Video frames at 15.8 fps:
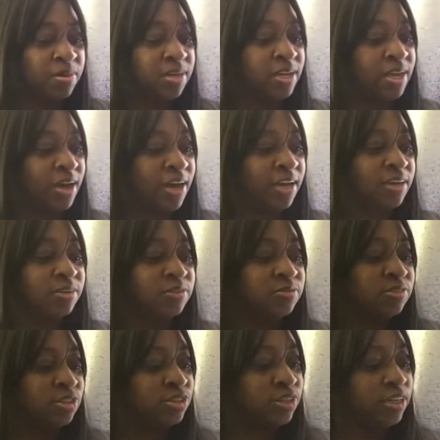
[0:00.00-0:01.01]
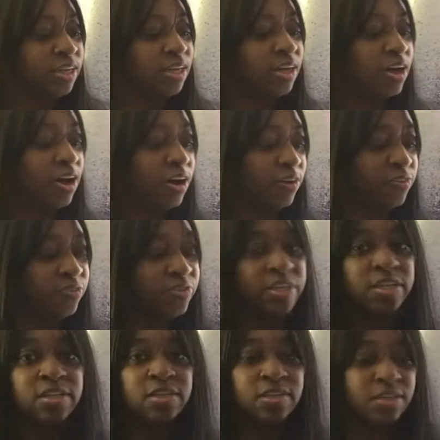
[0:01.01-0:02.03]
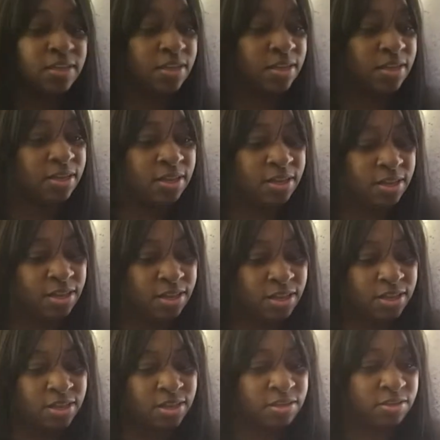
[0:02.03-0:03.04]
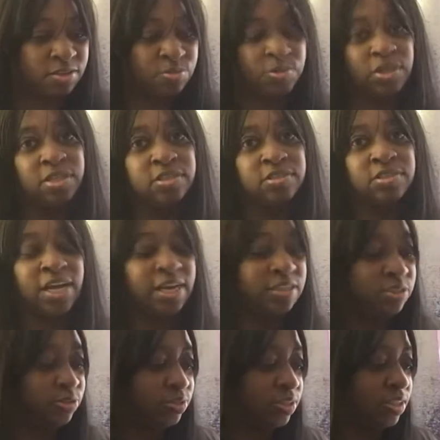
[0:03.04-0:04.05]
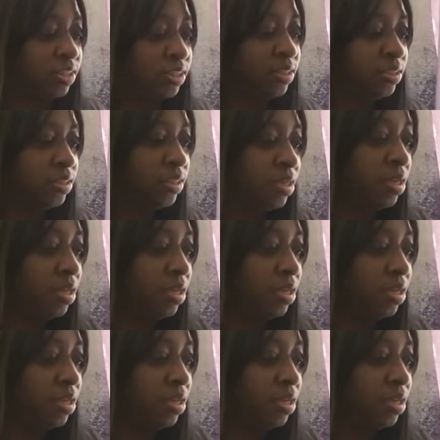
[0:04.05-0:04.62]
Now, I don't drink coffee. Well, not usually.